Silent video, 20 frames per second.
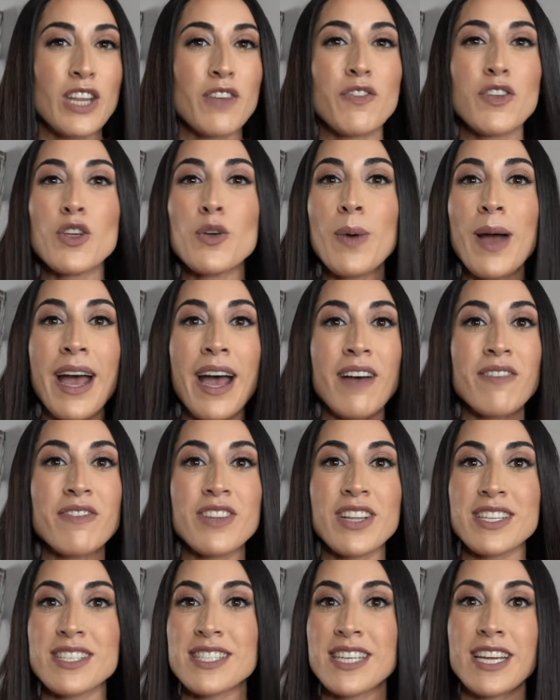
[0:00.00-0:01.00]
If you have,
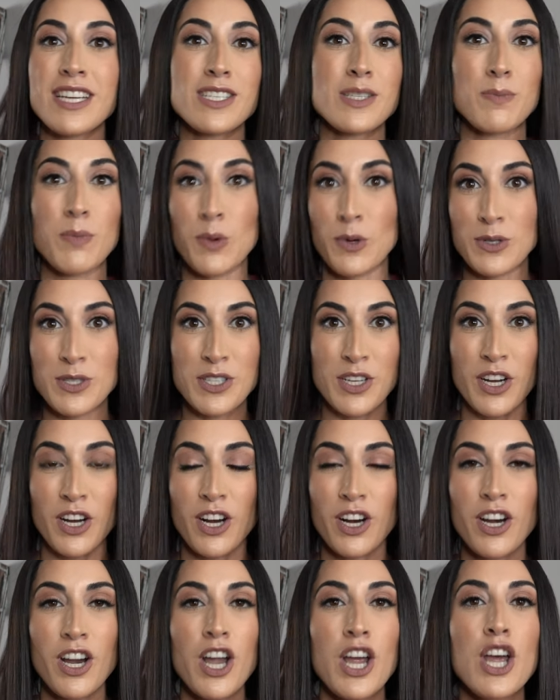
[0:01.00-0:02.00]
let's say, a sports
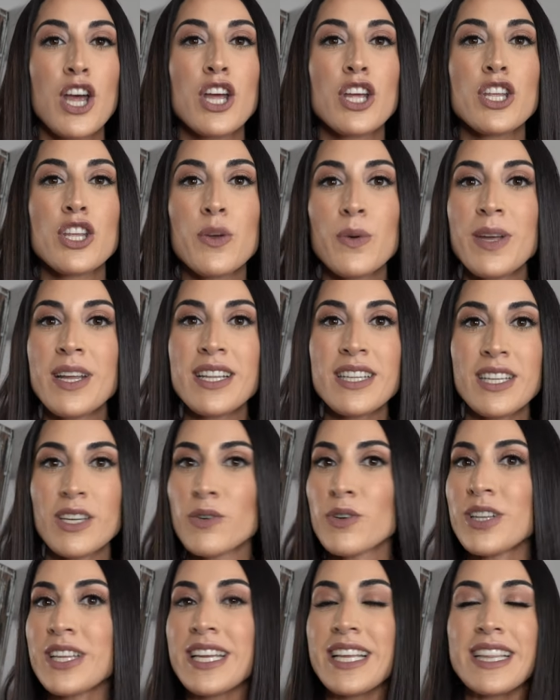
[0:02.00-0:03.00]
car, you can
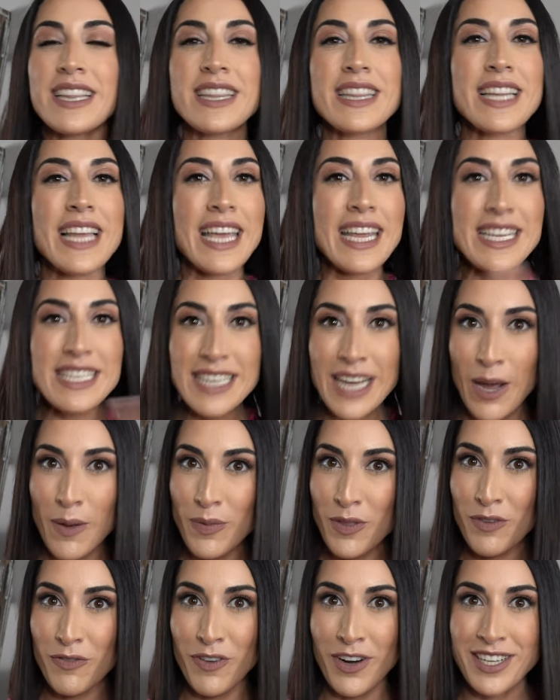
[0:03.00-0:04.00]
literally lay down
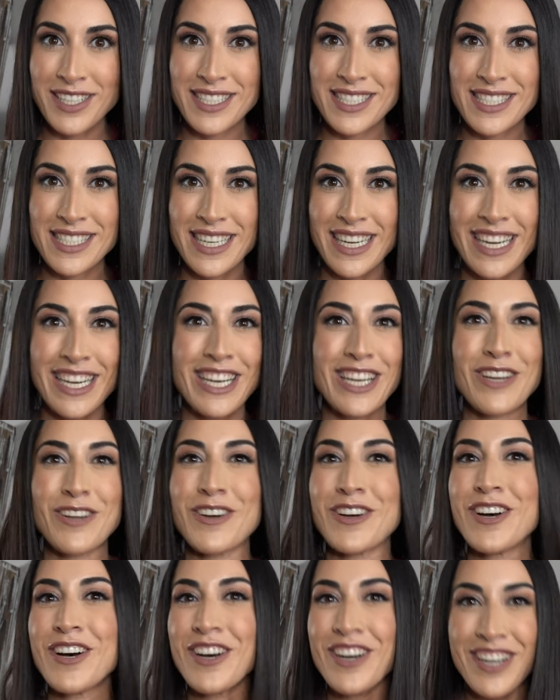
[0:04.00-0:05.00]
the front seat. You
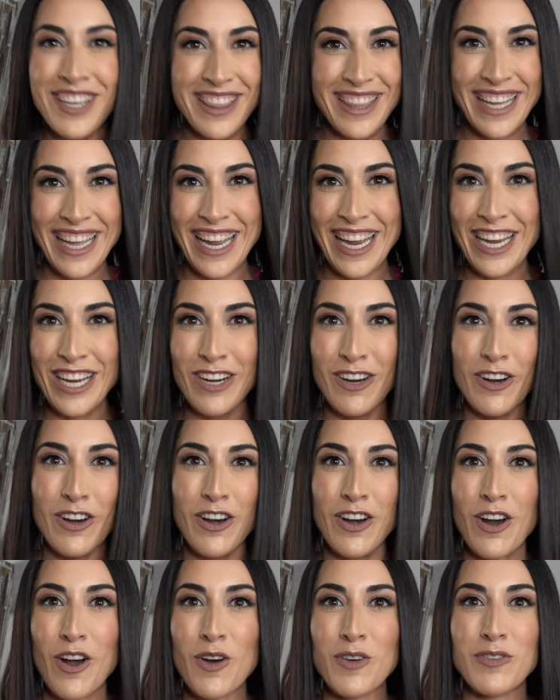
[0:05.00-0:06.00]
hook the
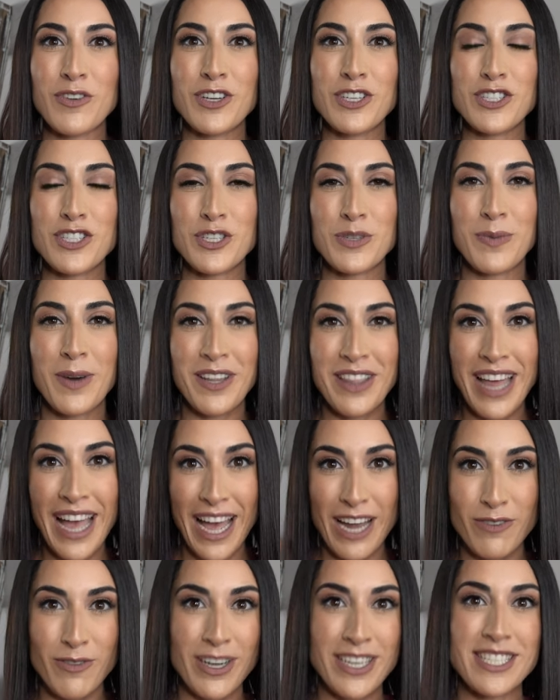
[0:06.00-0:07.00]
hanger over to where the
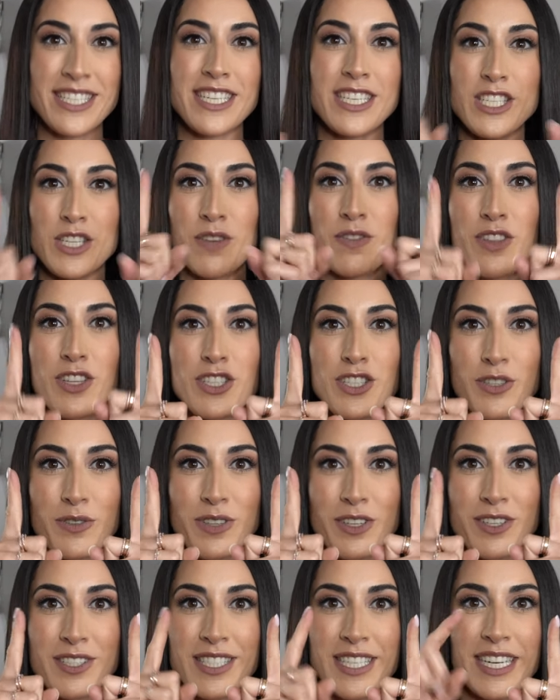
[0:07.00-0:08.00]
headrest is. You have the two
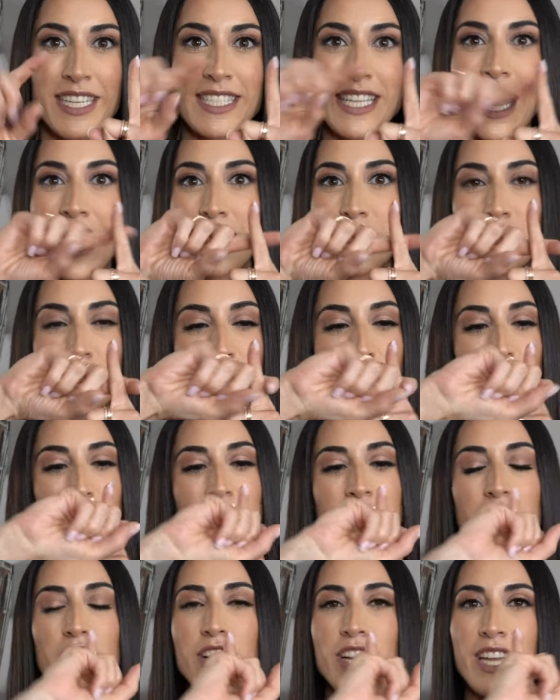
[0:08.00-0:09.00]
little sticks. I just
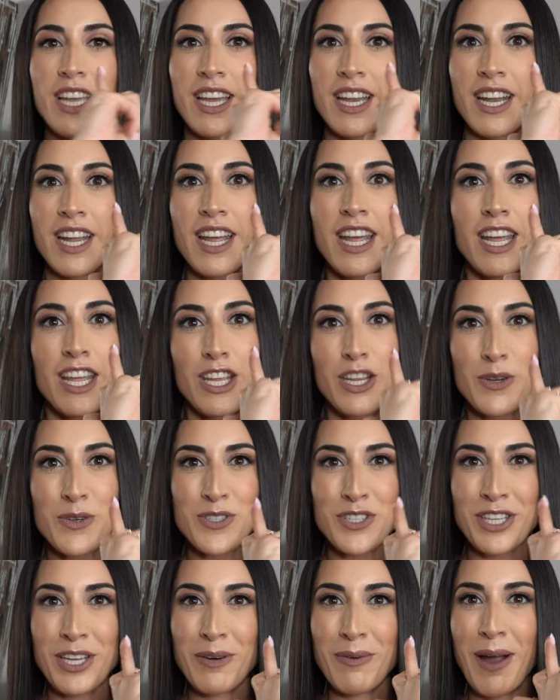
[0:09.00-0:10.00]
literally hook it,
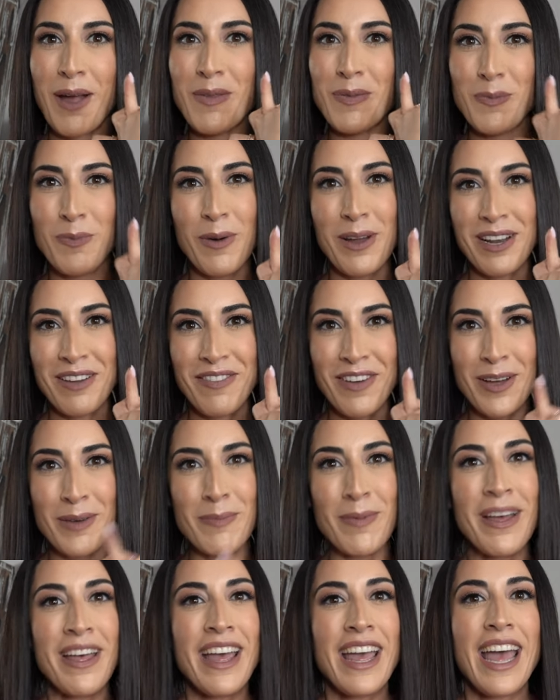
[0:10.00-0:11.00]
usually around one of
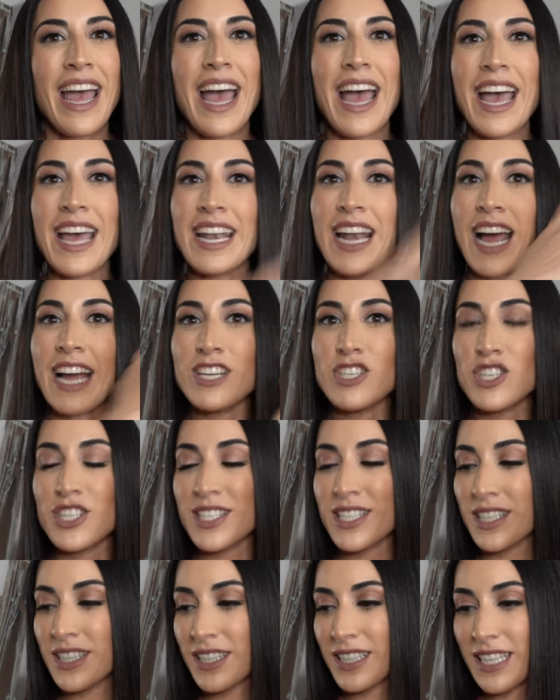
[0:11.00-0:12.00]
them, and I
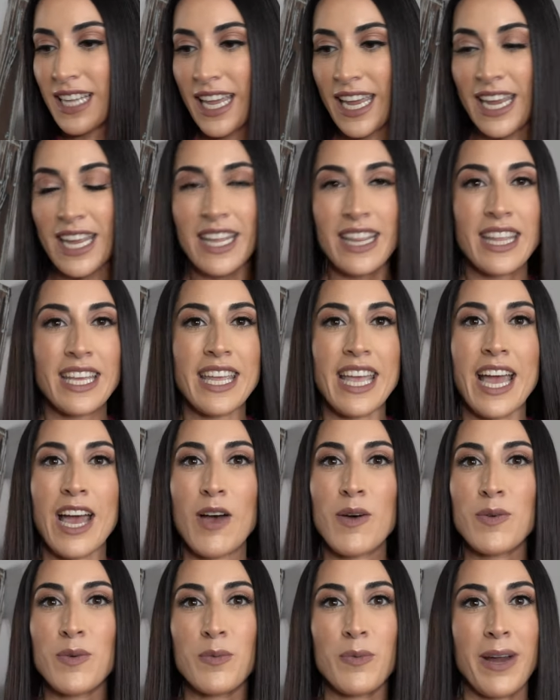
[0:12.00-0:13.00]
just lay the
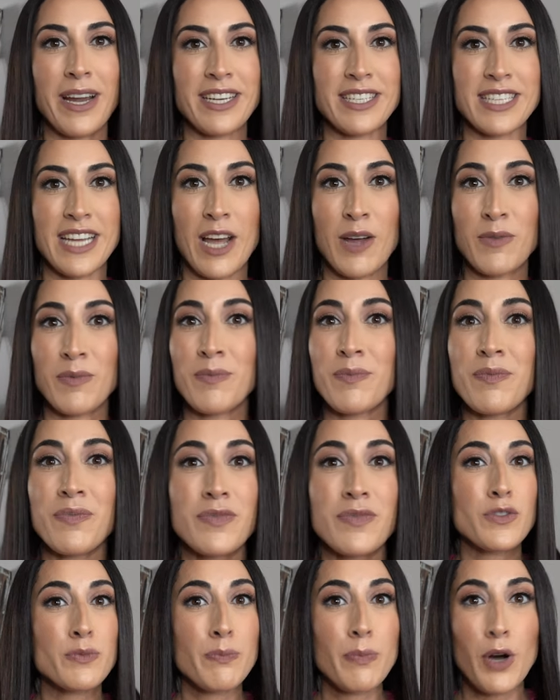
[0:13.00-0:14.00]
gown right down.
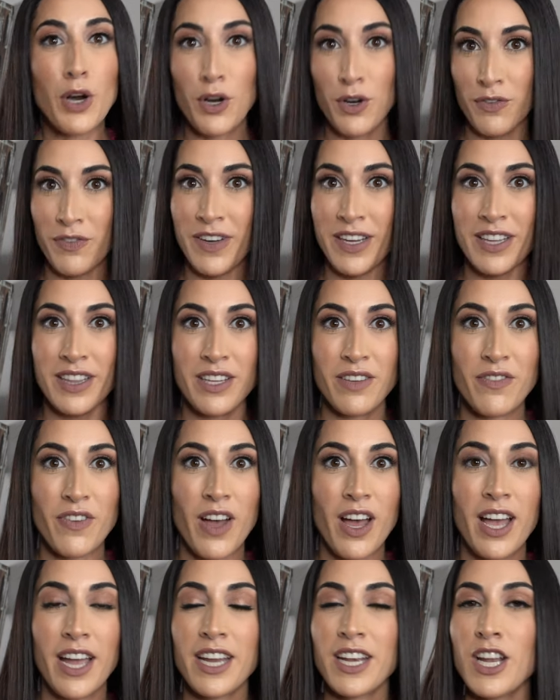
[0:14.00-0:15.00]
Perfectly
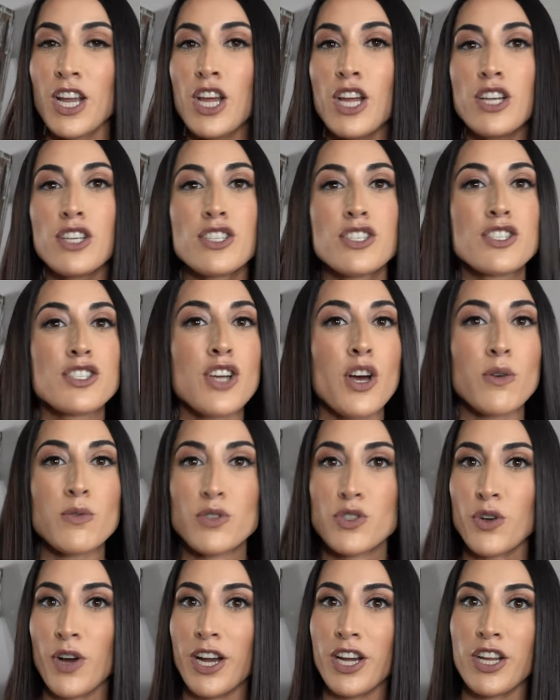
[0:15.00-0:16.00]
fine. Don't
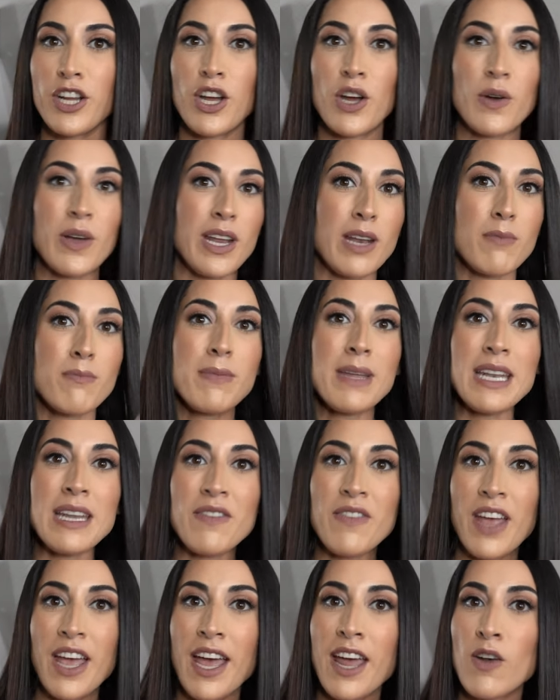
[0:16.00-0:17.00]
try to go get a
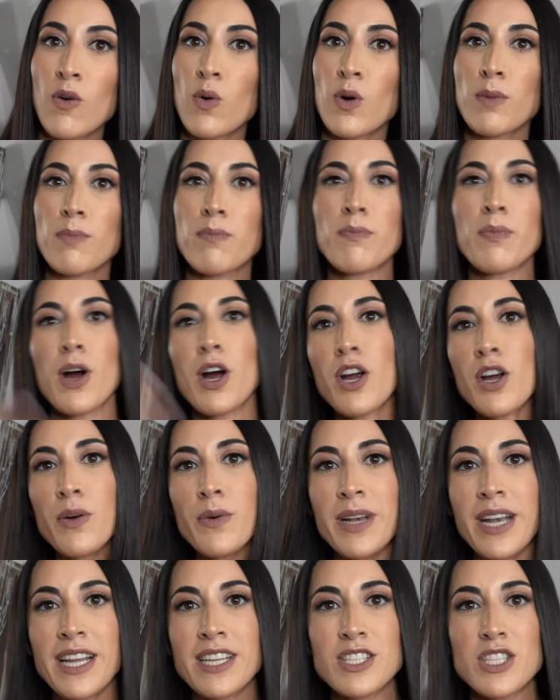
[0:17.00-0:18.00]
minivan or borrow
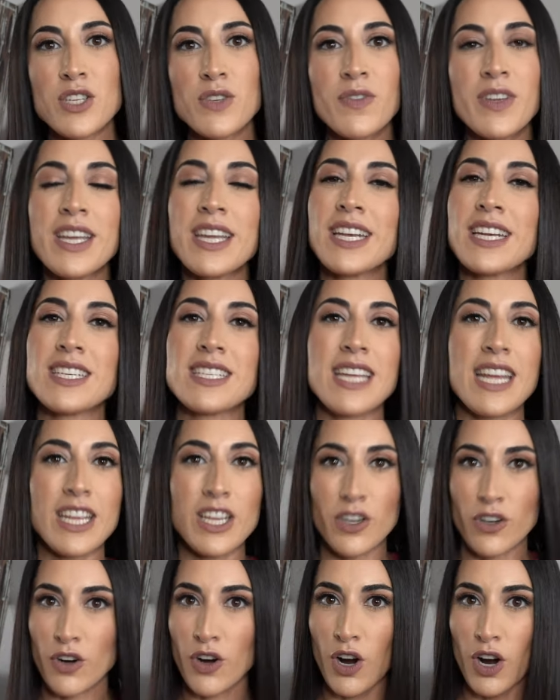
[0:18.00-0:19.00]
an SUV to take
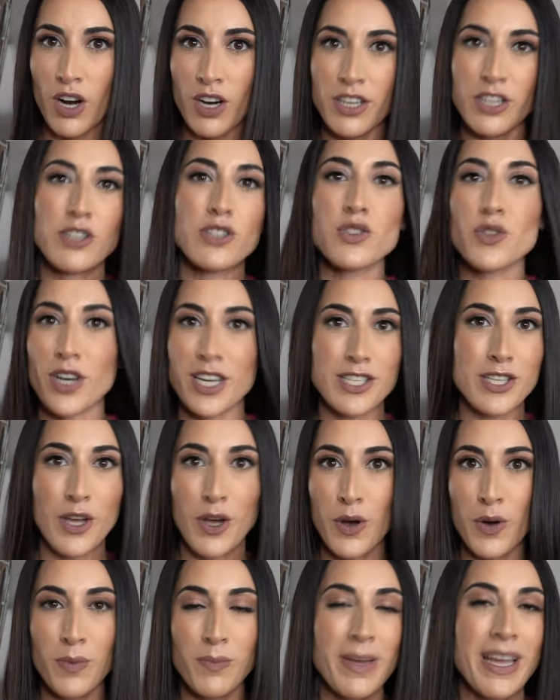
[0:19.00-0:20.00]
your car your dress
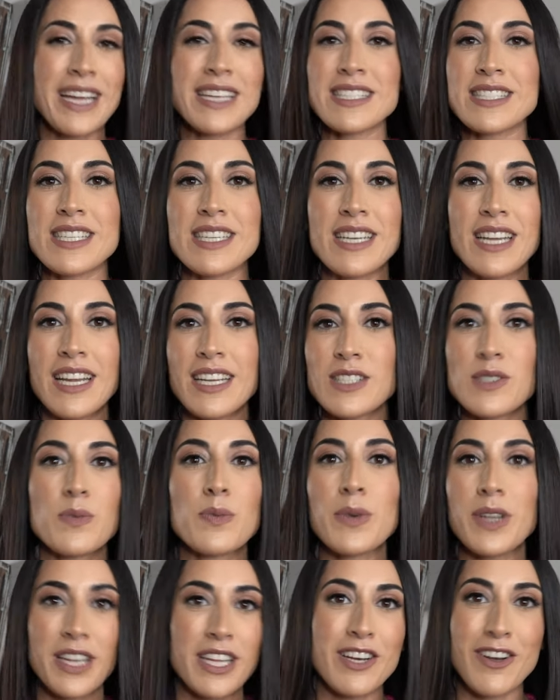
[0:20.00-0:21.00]
home. It's it's
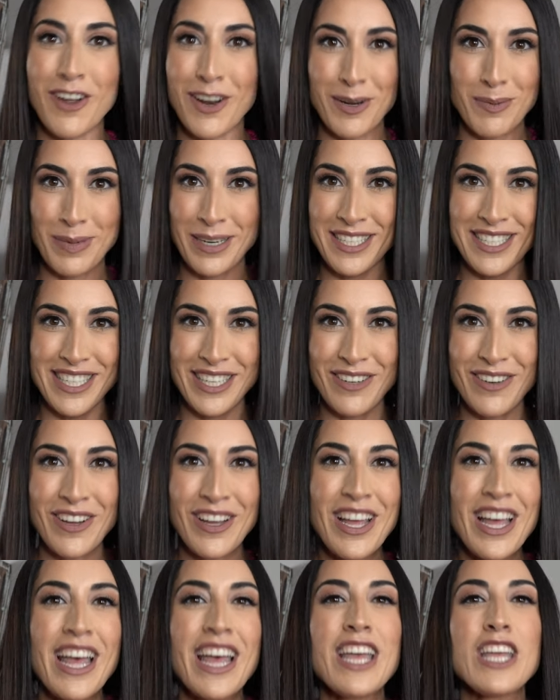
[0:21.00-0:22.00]
really not a big deal.
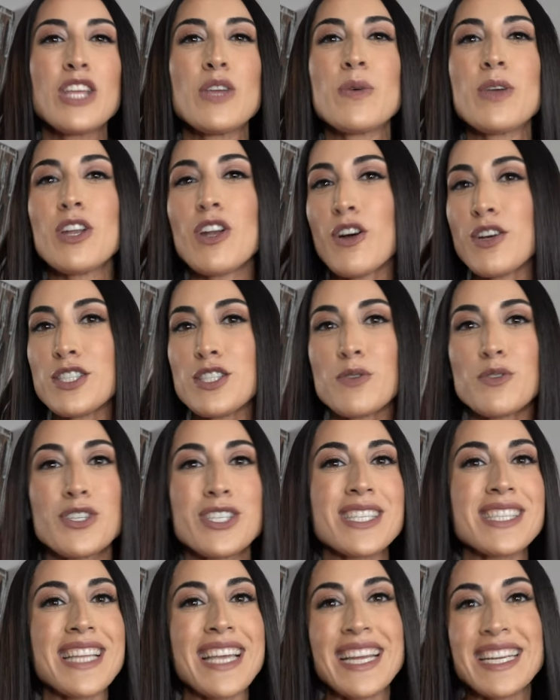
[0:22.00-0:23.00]
You can also
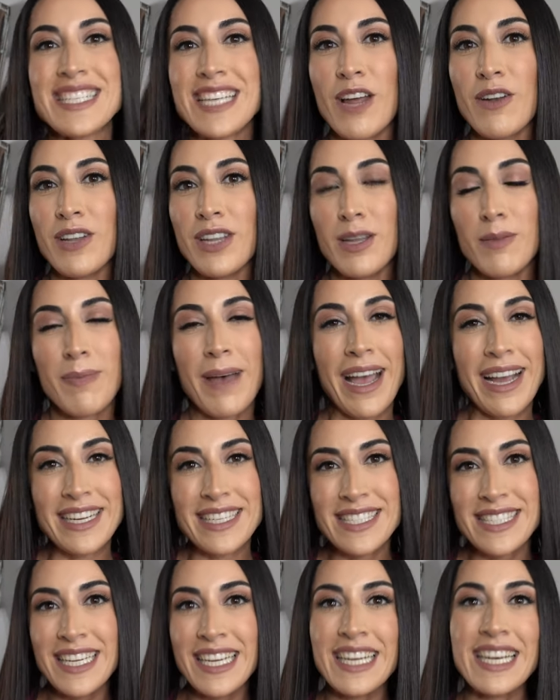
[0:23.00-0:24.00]
just lay it down in the back
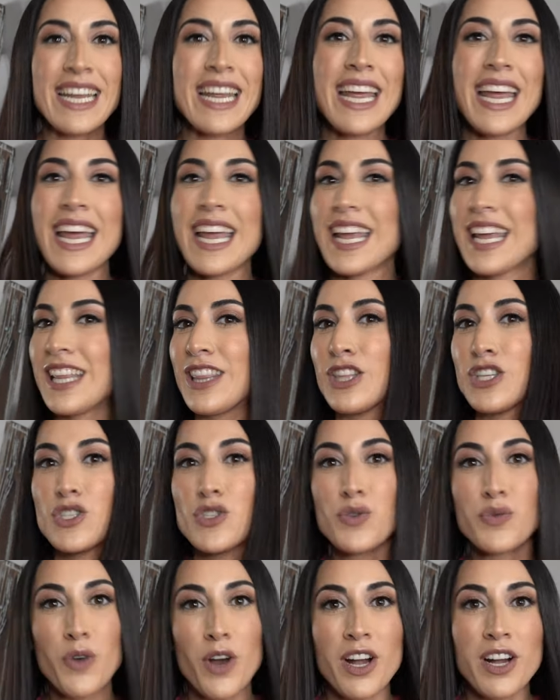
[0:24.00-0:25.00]
seat, in the
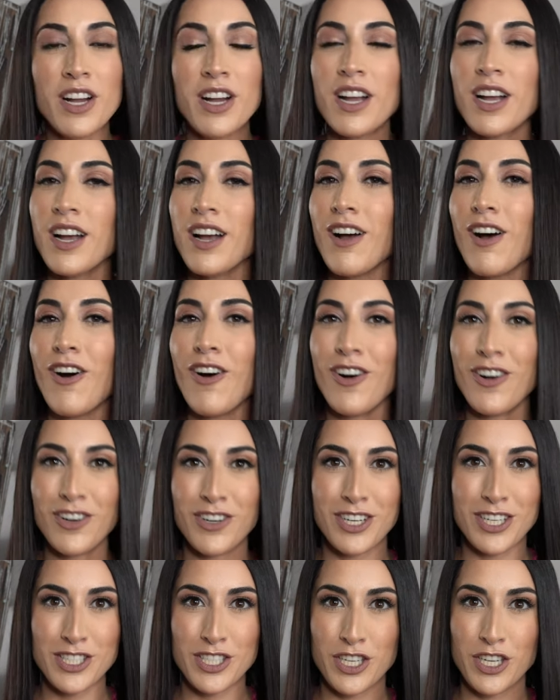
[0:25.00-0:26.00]
trunk, all
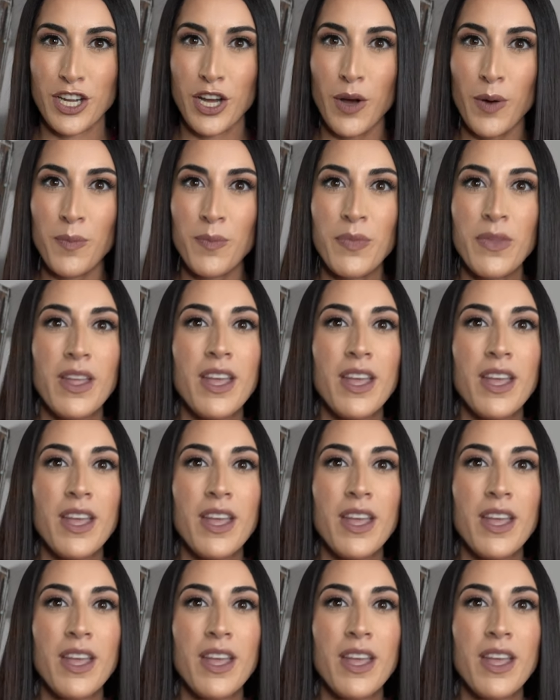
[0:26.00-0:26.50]
good to go.